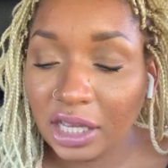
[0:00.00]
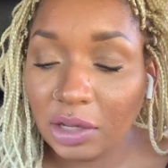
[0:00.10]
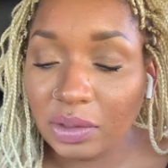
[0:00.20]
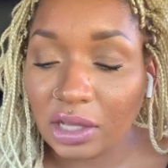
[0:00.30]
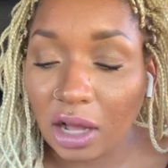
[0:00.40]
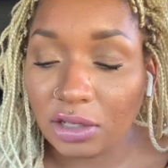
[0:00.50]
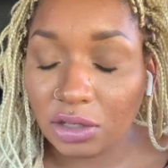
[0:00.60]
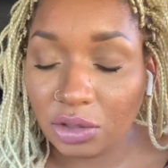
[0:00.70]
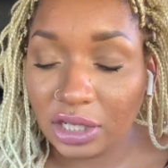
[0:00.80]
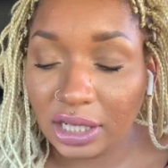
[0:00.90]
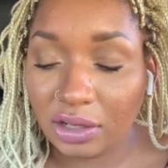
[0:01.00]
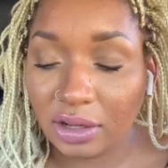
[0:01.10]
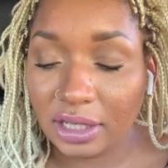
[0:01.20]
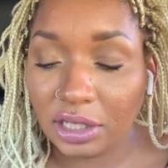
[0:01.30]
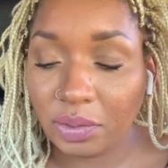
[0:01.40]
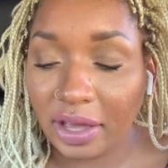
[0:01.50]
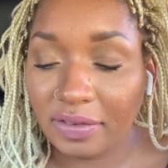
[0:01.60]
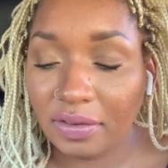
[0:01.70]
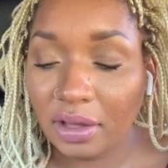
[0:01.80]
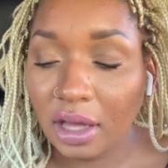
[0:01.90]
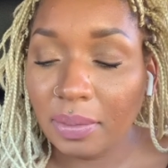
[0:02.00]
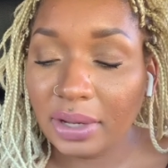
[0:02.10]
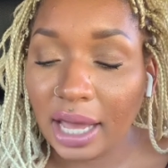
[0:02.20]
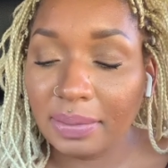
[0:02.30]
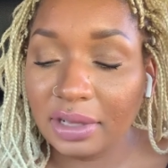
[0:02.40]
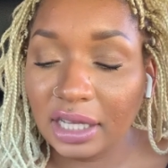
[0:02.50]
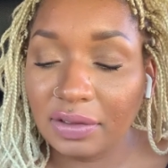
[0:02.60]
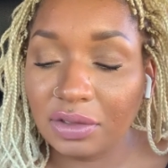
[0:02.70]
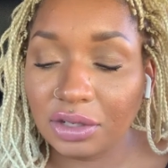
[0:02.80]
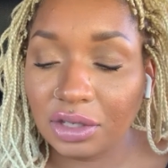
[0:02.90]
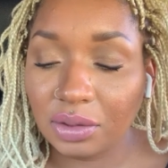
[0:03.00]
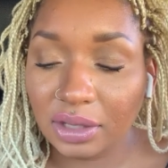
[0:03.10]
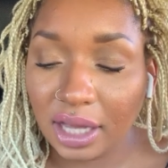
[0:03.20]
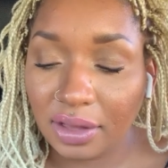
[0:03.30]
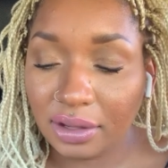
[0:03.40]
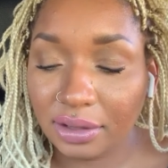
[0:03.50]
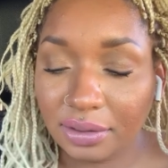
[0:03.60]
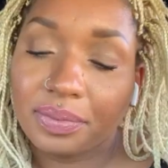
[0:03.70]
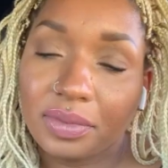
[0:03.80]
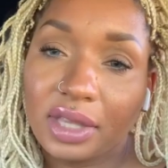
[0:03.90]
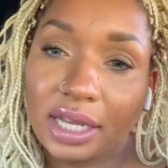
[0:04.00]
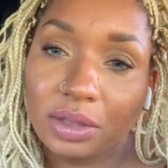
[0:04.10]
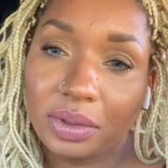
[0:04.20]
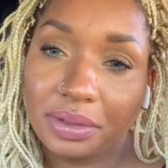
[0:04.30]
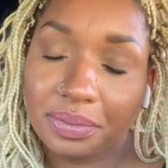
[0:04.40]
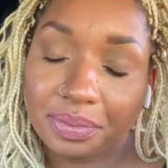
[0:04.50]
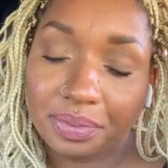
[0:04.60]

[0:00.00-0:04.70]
He was also cheating on his wife but I believe they're still together. Next one.